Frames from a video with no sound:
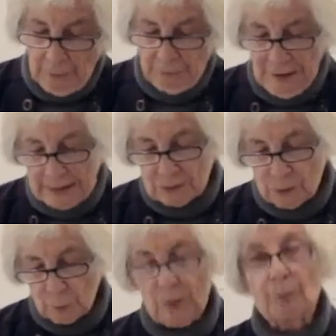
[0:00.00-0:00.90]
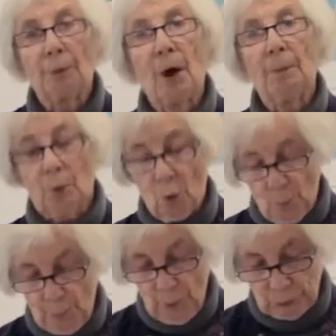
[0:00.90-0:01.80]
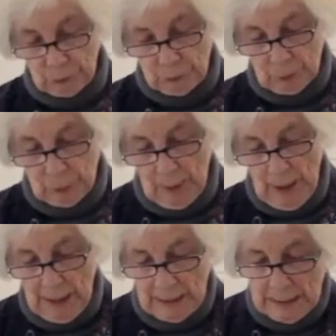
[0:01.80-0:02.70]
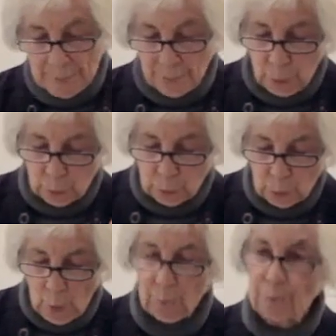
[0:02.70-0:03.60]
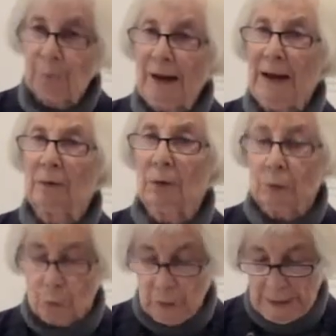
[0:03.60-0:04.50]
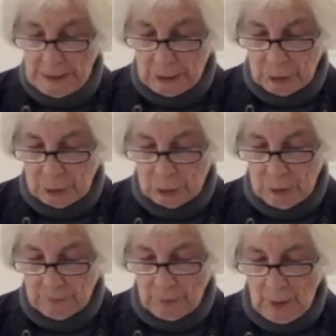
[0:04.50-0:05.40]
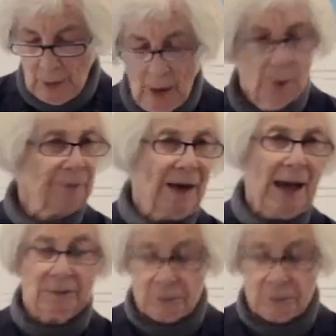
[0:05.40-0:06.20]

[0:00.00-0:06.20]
venison with plum compote, a leaf or two of fragrant greens, a vast